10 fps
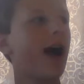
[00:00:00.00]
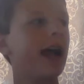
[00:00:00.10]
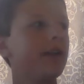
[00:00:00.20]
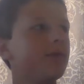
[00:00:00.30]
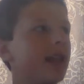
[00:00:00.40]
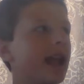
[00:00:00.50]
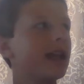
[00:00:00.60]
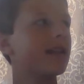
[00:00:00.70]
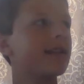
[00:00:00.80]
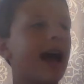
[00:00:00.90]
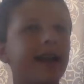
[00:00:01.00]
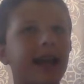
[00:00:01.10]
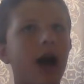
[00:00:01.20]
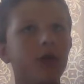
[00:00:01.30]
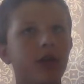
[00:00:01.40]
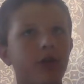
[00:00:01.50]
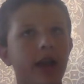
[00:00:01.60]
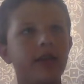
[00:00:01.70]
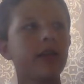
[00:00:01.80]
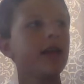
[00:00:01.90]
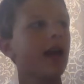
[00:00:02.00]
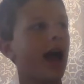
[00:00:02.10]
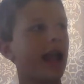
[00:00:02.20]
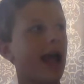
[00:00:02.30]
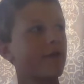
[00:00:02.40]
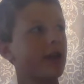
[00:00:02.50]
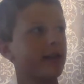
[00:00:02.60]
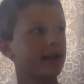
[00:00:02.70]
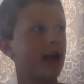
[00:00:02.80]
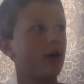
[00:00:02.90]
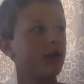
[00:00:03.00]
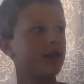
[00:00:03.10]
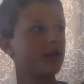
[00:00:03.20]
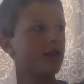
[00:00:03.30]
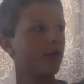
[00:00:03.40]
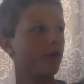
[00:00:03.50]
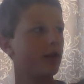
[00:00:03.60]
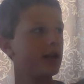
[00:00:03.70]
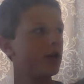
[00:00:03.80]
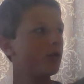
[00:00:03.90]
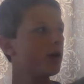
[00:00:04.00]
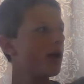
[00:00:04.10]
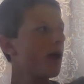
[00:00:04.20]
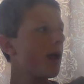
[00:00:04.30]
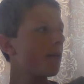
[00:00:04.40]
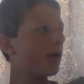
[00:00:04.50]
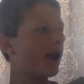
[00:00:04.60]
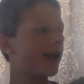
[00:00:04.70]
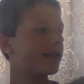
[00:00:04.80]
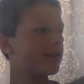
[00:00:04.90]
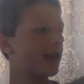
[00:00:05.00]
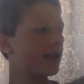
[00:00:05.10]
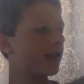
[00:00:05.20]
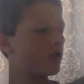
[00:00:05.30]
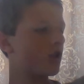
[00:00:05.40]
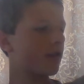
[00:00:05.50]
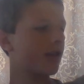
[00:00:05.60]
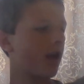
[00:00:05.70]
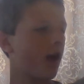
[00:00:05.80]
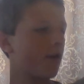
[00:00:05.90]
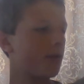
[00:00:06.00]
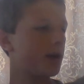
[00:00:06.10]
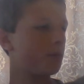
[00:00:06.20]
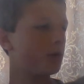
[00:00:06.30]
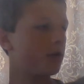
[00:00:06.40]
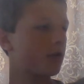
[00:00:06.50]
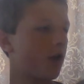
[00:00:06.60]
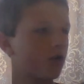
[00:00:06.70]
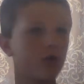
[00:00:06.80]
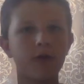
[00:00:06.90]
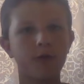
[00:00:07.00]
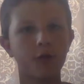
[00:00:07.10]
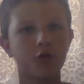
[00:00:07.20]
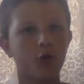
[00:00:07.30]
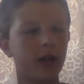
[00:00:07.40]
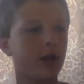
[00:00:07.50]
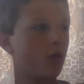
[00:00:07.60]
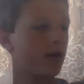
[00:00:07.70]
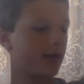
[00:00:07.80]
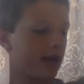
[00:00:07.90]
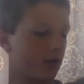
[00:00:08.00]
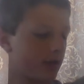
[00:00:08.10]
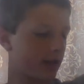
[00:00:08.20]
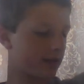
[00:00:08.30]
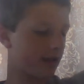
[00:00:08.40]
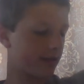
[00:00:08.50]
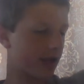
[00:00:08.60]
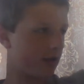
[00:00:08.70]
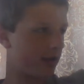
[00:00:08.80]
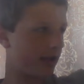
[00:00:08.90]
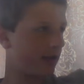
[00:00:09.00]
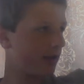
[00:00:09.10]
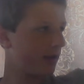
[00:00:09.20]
I think it's not a county thing. I have it as a county thing in the video, but I think it is just set off by the police car. So even for tornado warnings, I don't think it's on the county.